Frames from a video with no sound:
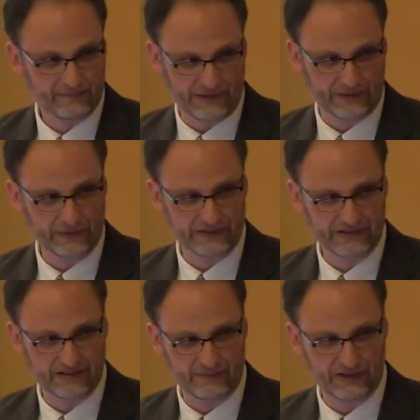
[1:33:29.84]

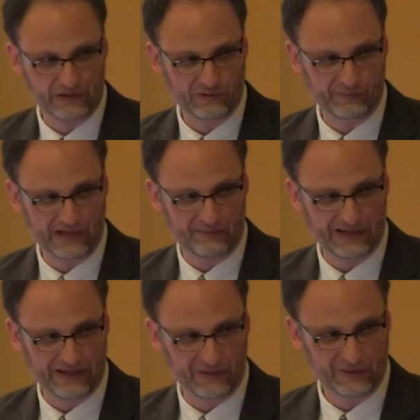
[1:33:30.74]
paranoia about Mau
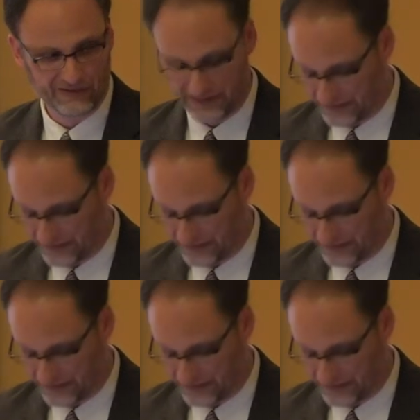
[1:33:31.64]
Mau.